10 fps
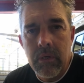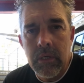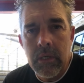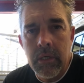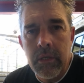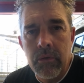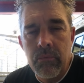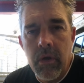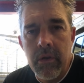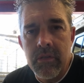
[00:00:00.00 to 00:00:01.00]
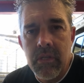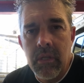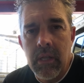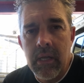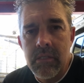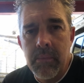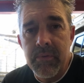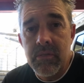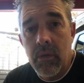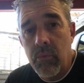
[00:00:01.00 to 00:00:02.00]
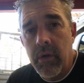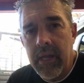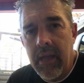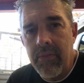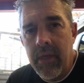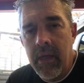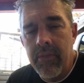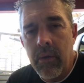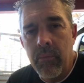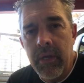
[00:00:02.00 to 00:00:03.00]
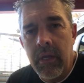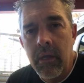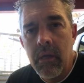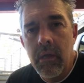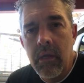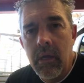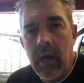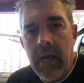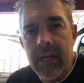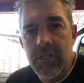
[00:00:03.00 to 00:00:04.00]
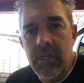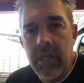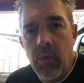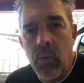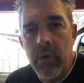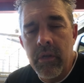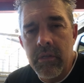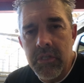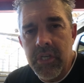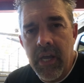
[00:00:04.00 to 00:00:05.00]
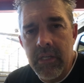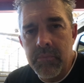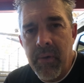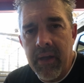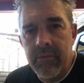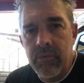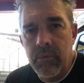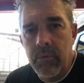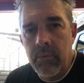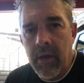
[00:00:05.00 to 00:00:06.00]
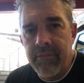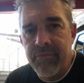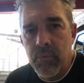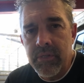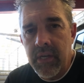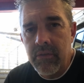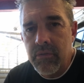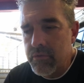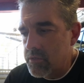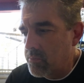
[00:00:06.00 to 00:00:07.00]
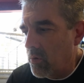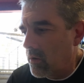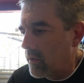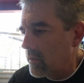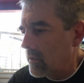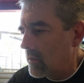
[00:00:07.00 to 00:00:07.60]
you'll notice in the last episode when I get there that we actually ordered and changed back to a 14 tooth sprocket.